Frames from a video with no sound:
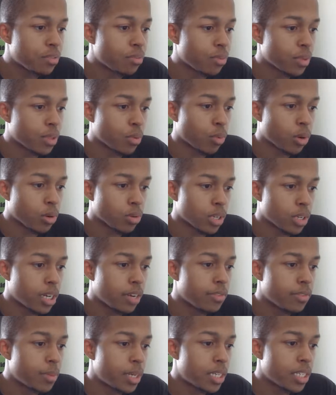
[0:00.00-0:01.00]
with the world
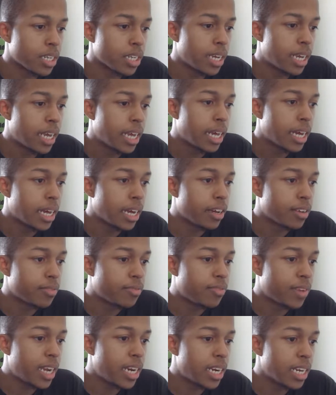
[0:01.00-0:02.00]
government,
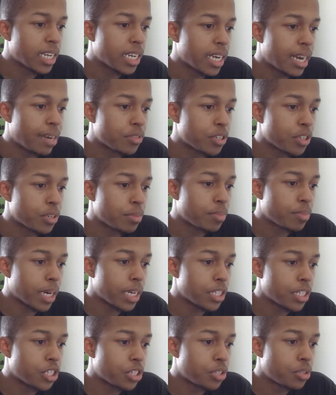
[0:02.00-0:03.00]
evaded capture
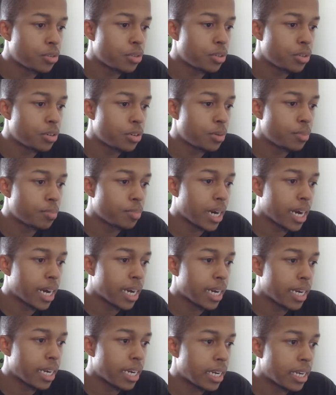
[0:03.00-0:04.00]
by
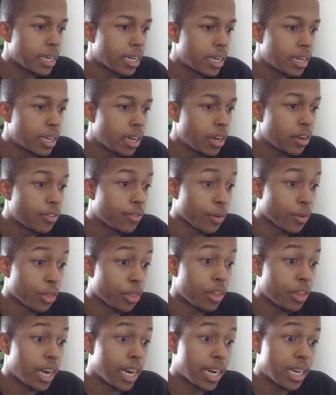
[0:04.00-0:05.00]
Sudu for
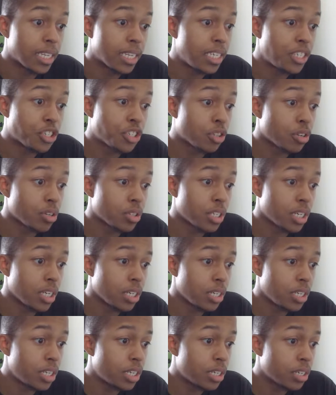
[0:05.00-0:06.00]
at least
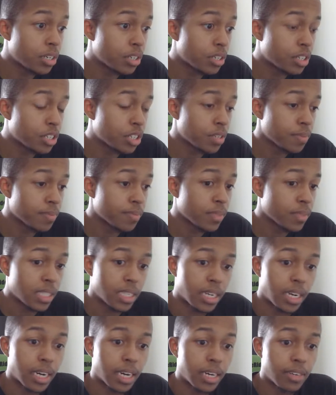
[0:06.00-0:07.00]
13 years,
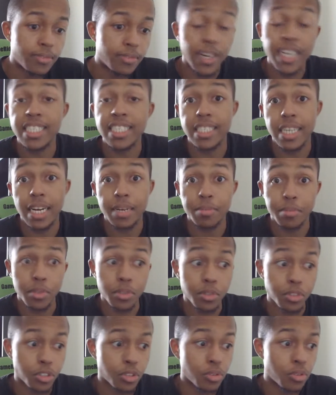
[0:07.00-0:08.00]
Vice
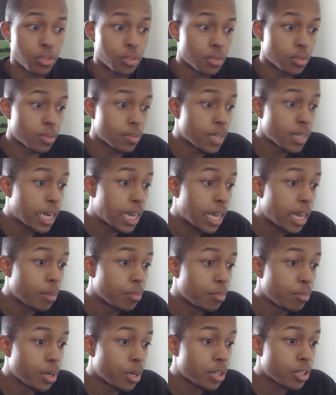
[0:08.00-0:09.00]
Admiral Sudu.
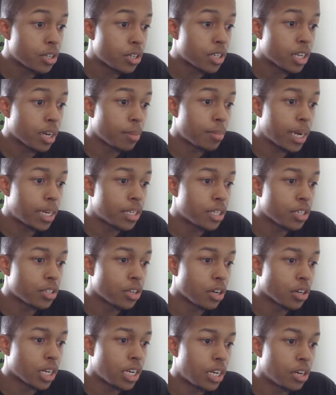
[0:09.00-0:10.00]
Murdered Commander
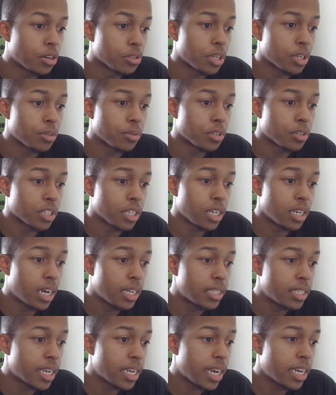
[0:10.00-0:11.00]
Don Quixote
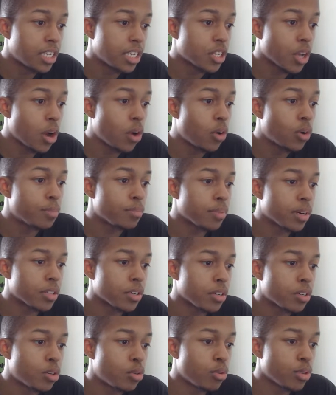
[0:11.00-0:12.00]
Rocinante, his own
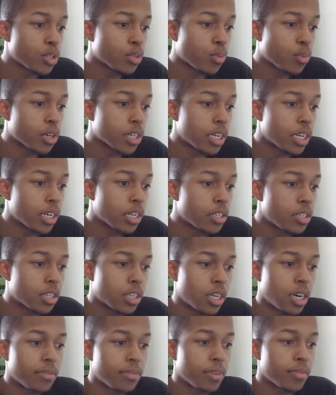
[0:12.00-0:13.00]
brother, who was working
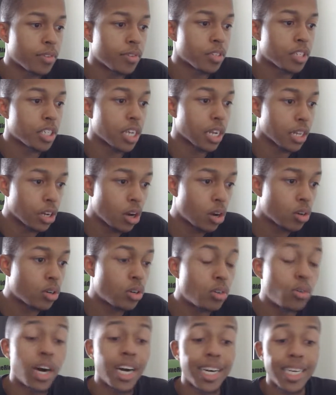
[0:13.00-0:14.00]
undercover for
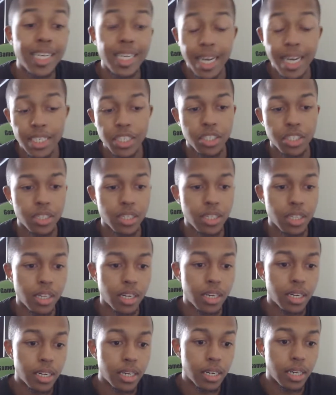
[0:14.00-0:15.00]
Sengoku against
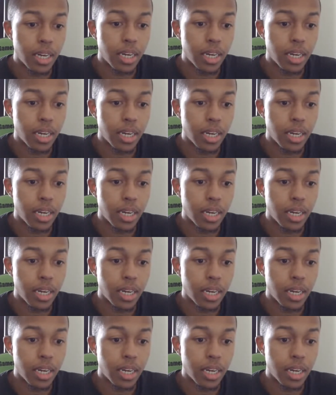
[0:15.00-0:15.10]
the